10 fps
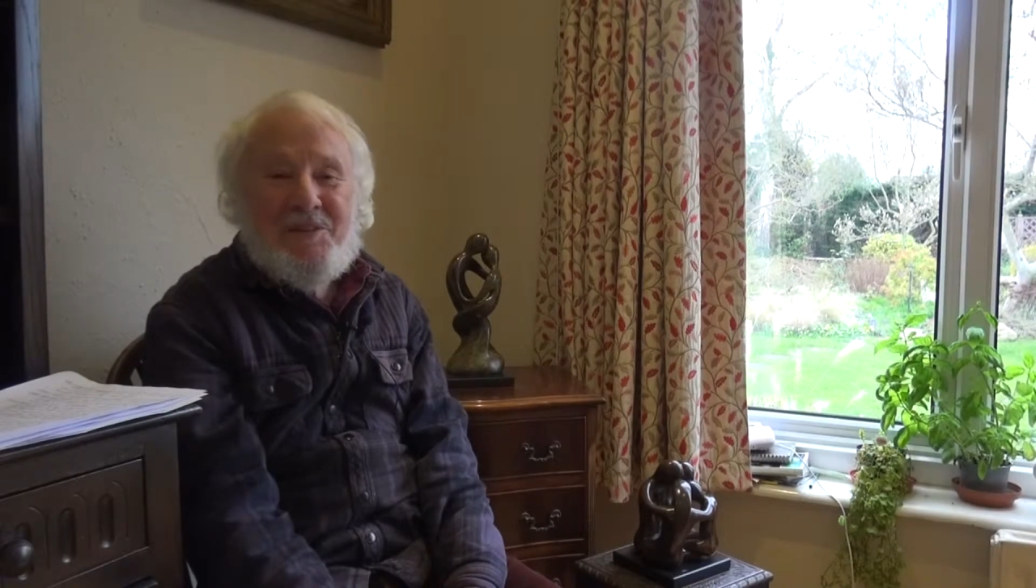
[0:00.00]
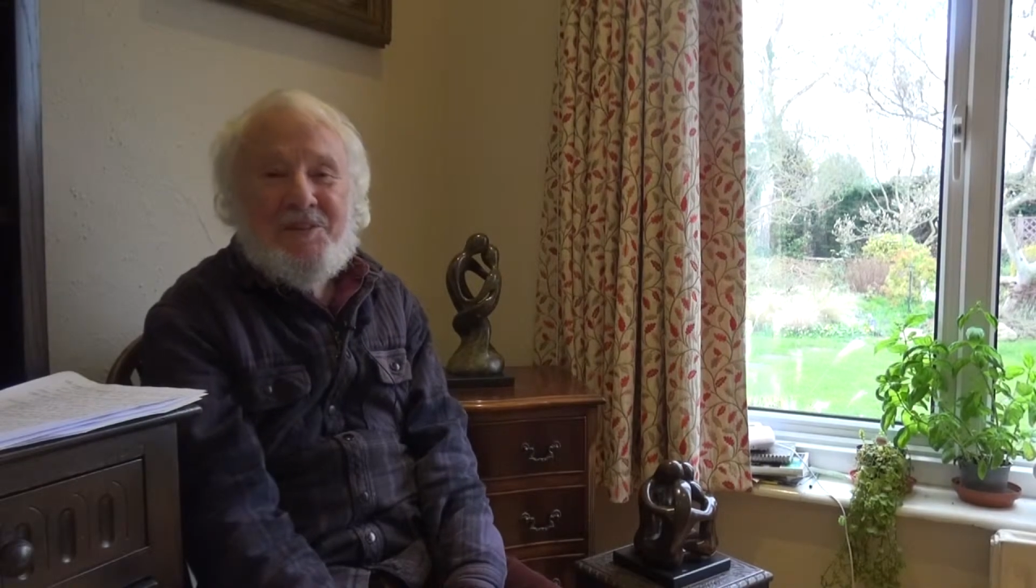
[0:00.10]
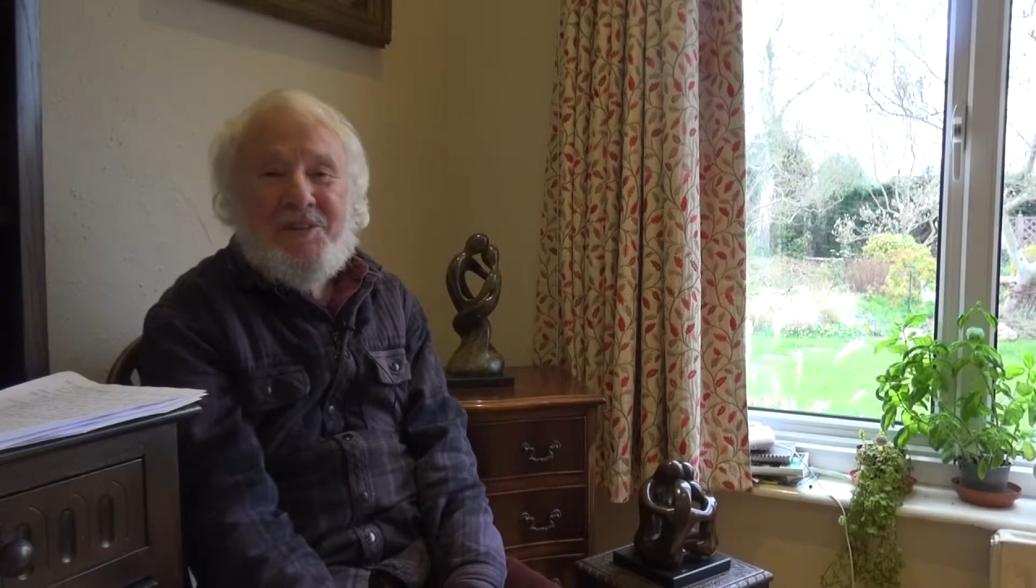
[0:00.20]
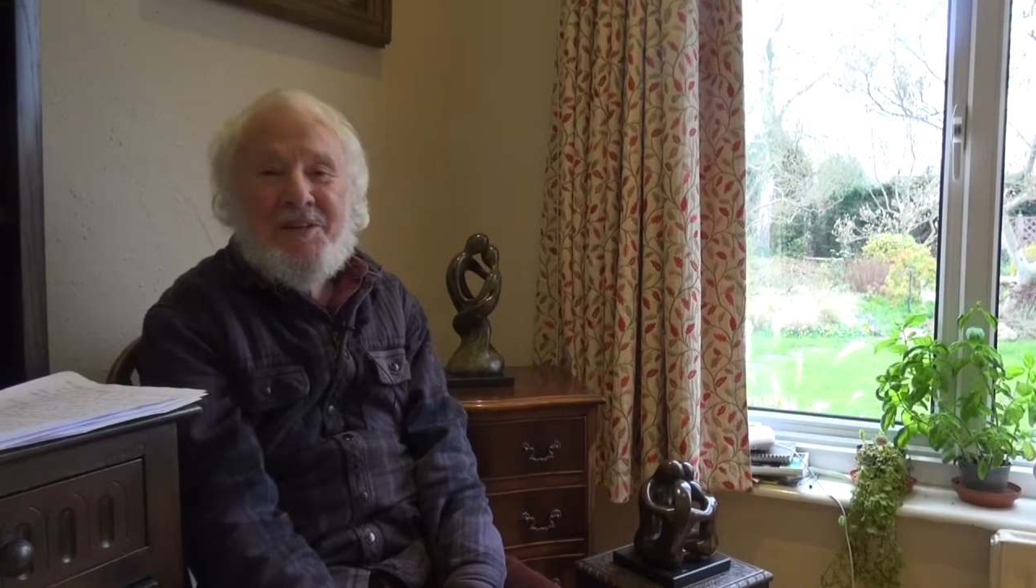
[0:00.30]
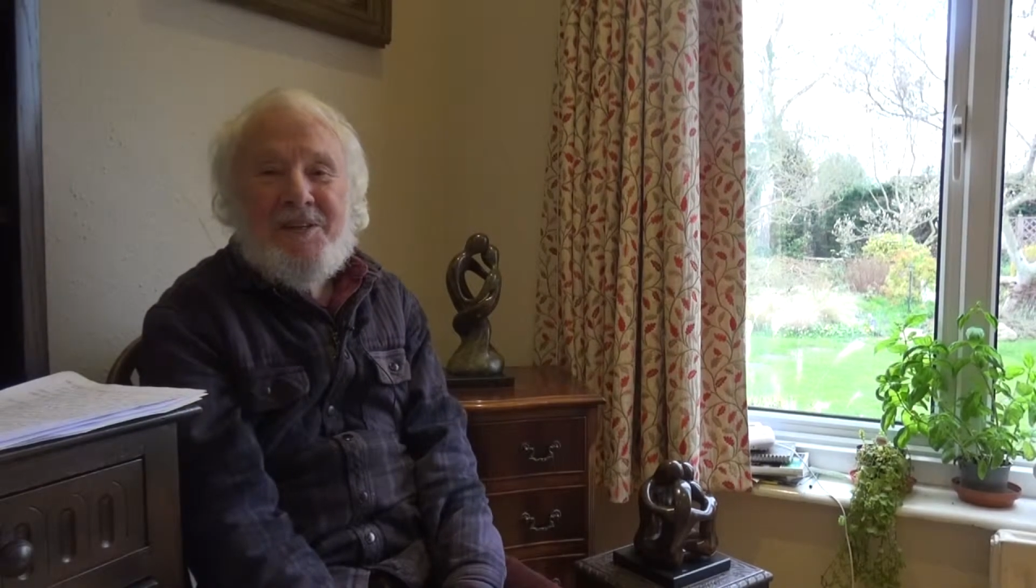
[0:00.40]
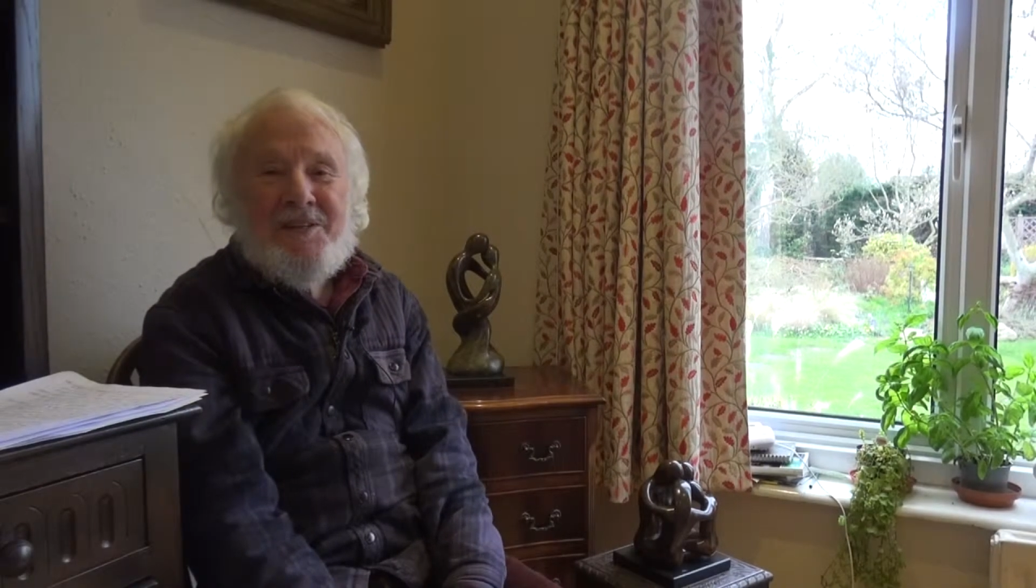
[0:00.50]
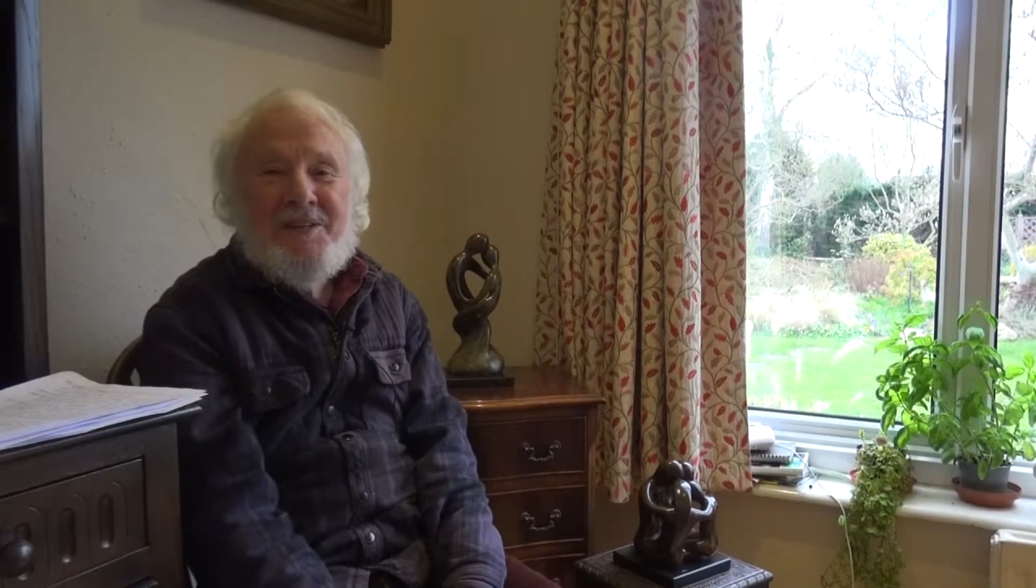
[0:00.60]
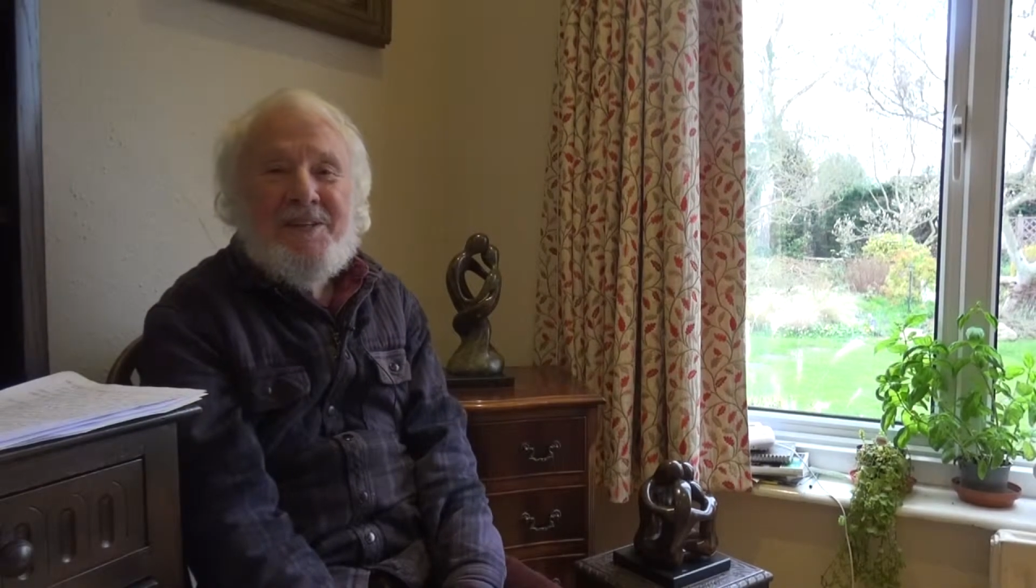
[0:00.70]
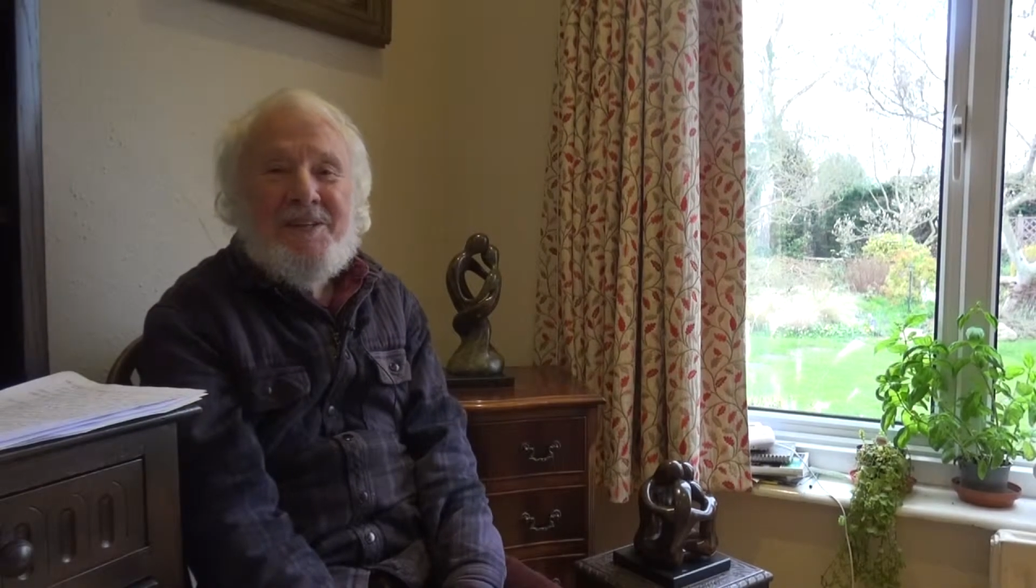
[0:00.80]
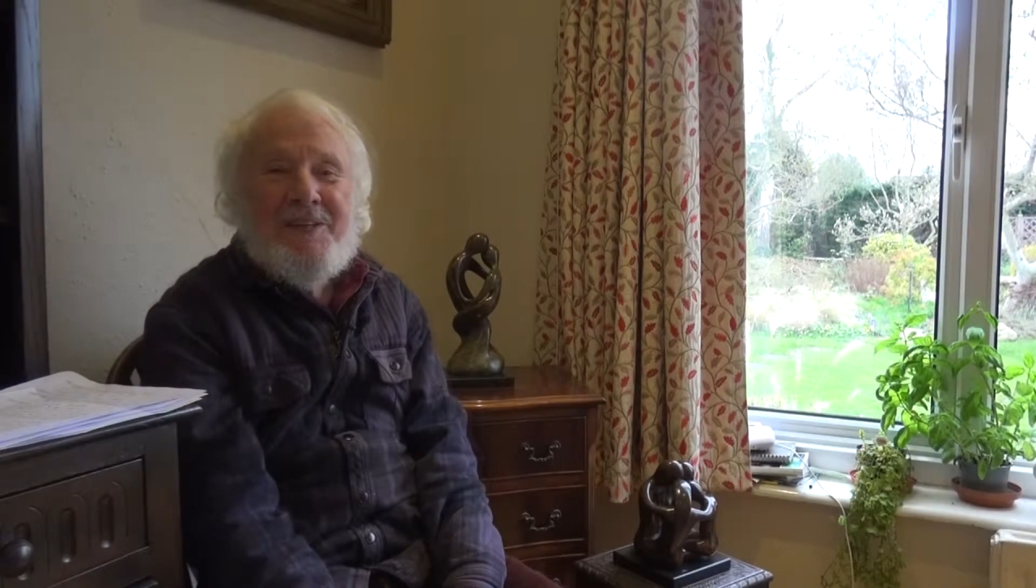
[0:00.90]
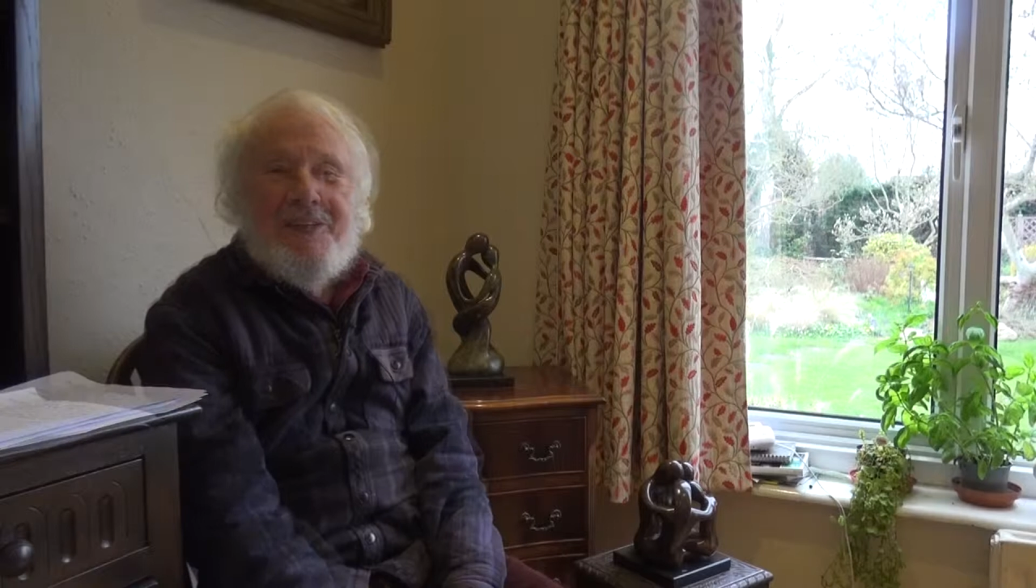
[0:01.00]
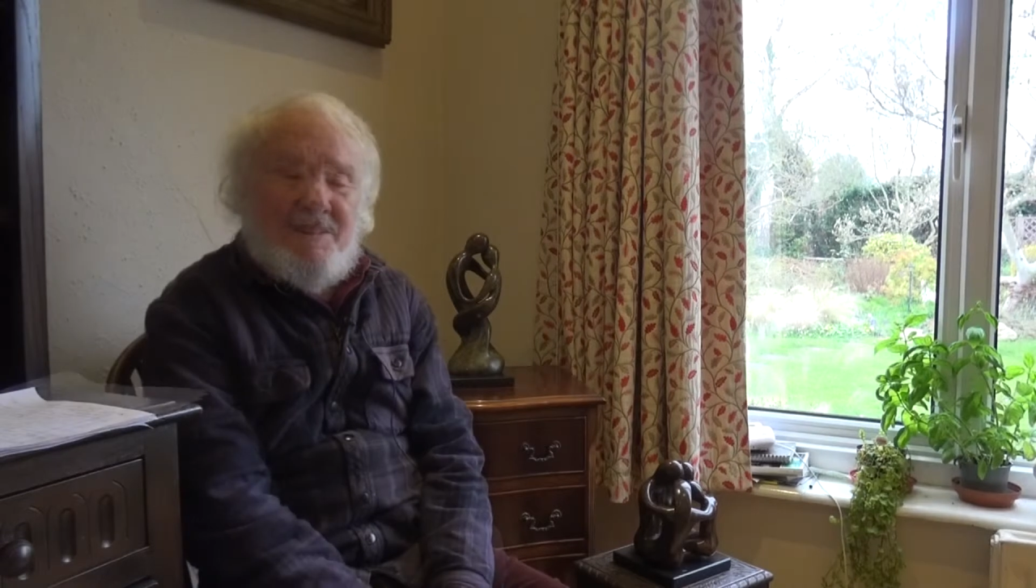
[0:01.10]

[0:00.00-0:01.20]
society.